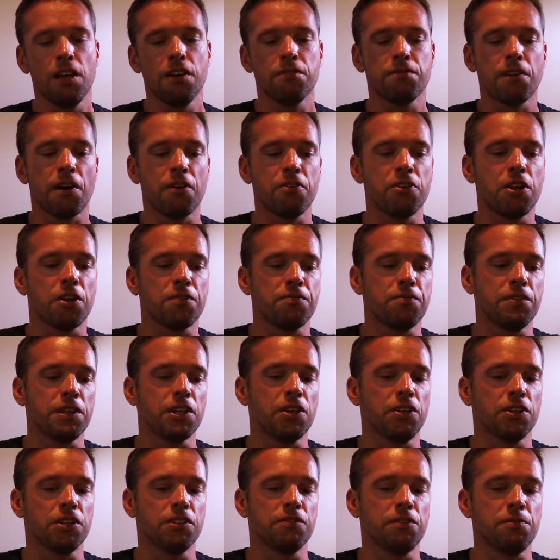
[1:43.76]
Fair enough, he
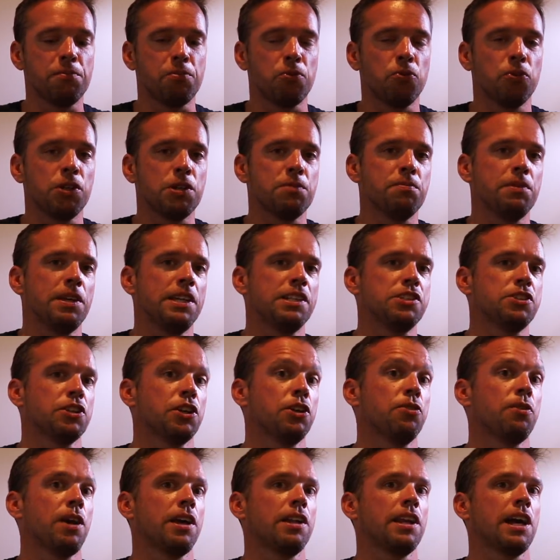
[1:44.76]
kind of employed me to
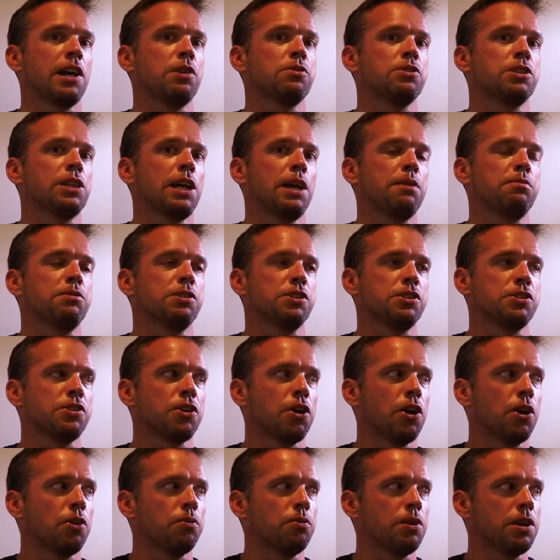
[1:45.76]
create the aquascape to
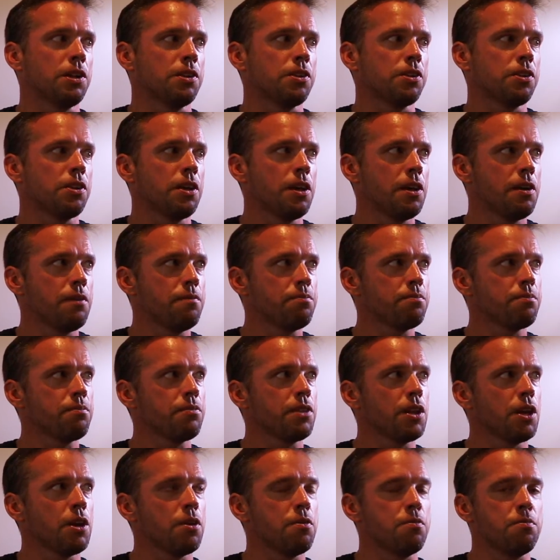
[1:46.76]
start with,
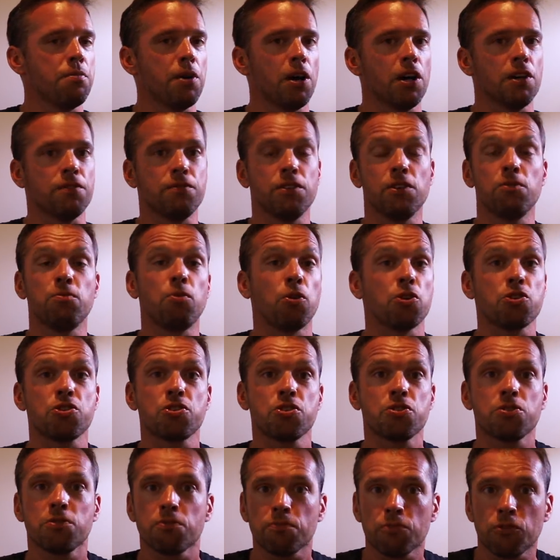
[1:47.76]
but if you
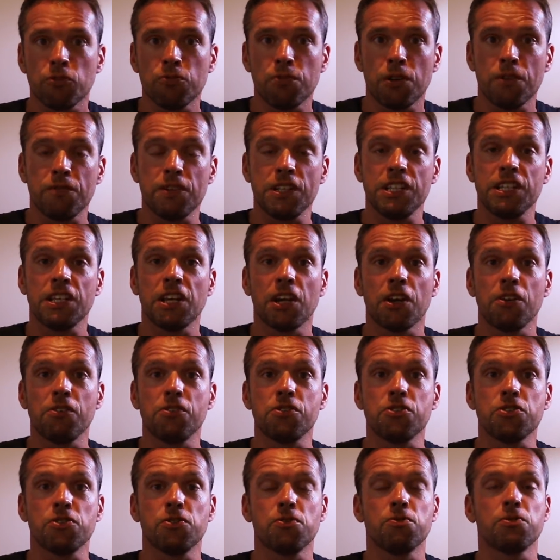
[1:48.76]
watch all my
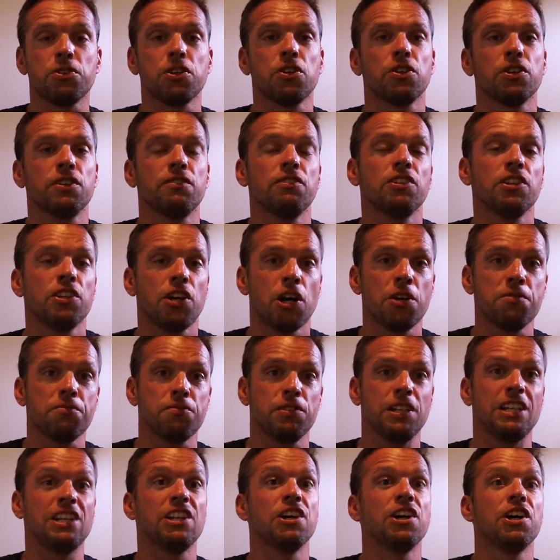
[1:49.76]
videos, you'll kind of
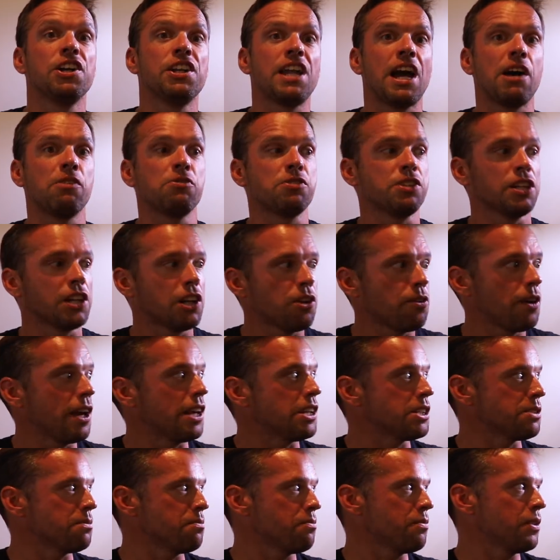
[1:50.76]
hopefully learn how to
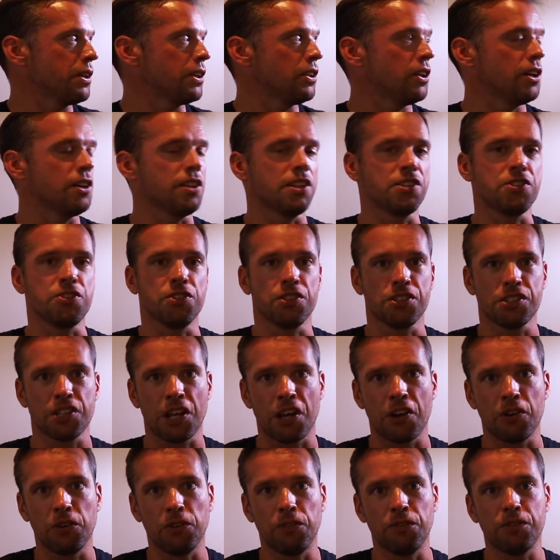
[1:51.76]
create something like this
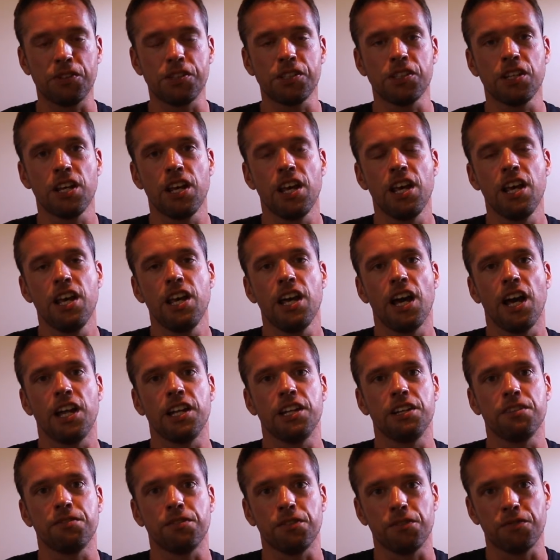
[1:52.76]
yourselves. And
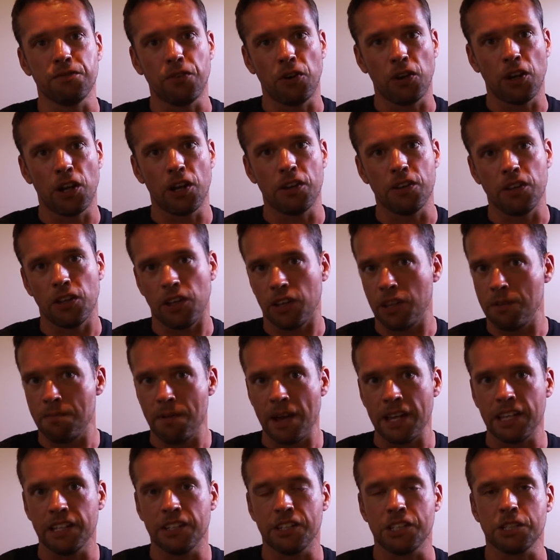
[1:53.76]
then if you follow like the
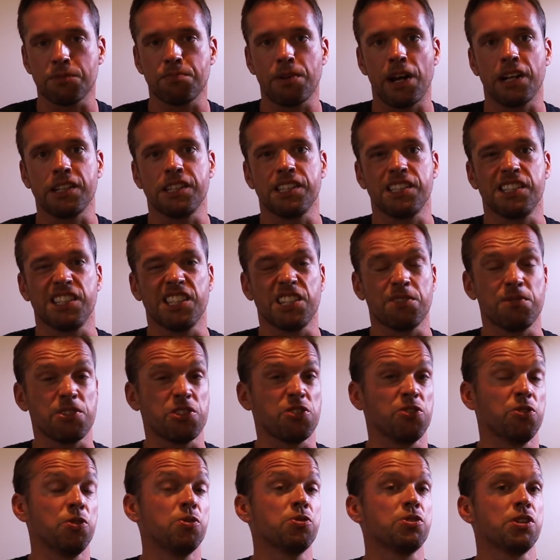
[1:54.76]
maintenance practices,
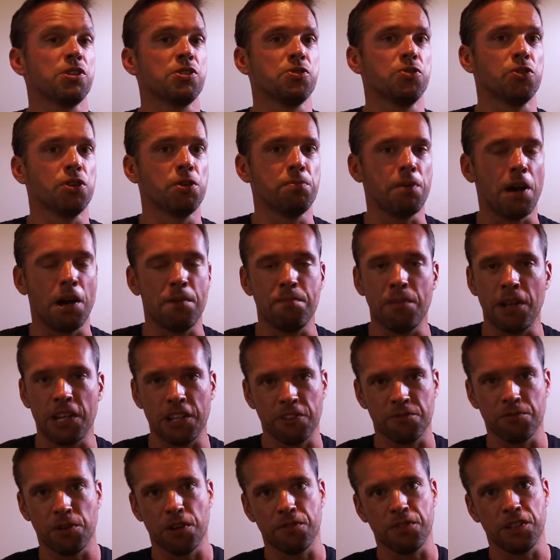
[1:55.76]
which I also talk about in many
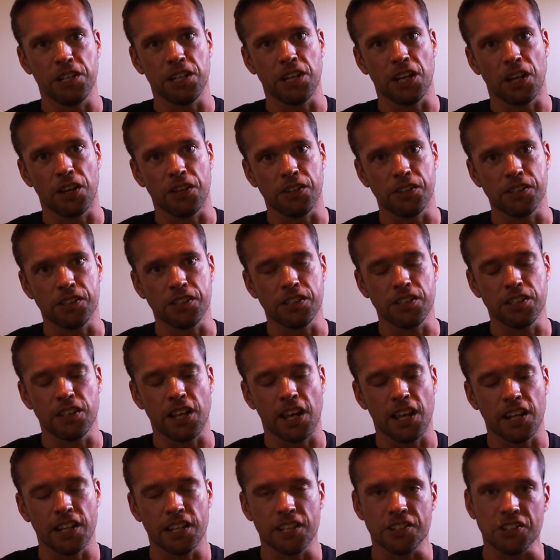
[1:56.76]
of my videos,
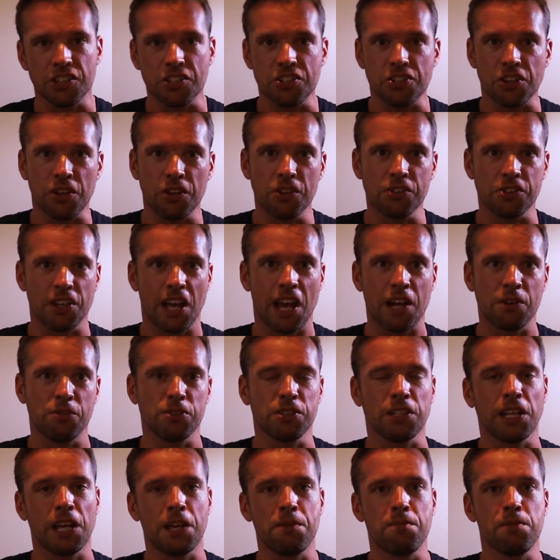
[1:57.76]
then it just shows that
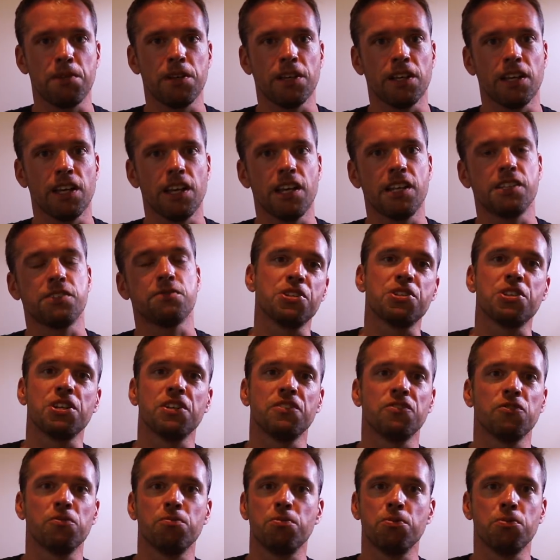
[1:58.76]
aquascaping is
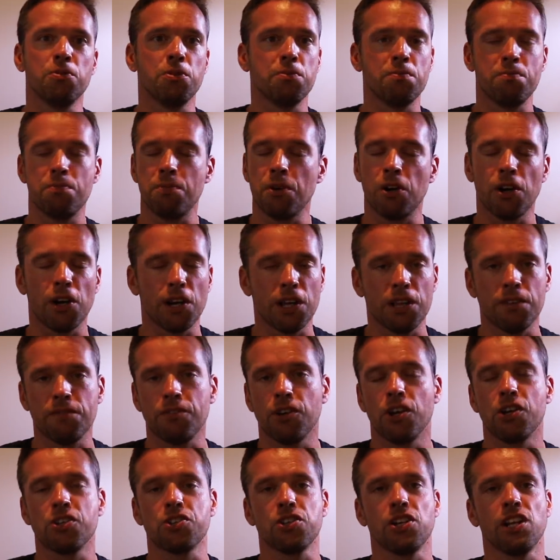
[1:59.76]
achievable by
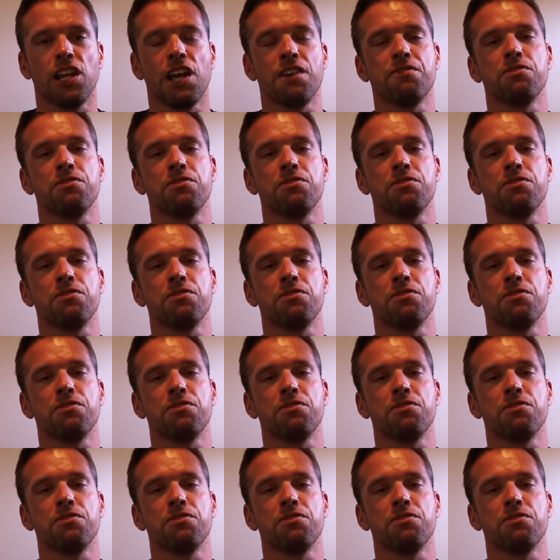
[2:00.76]
virtually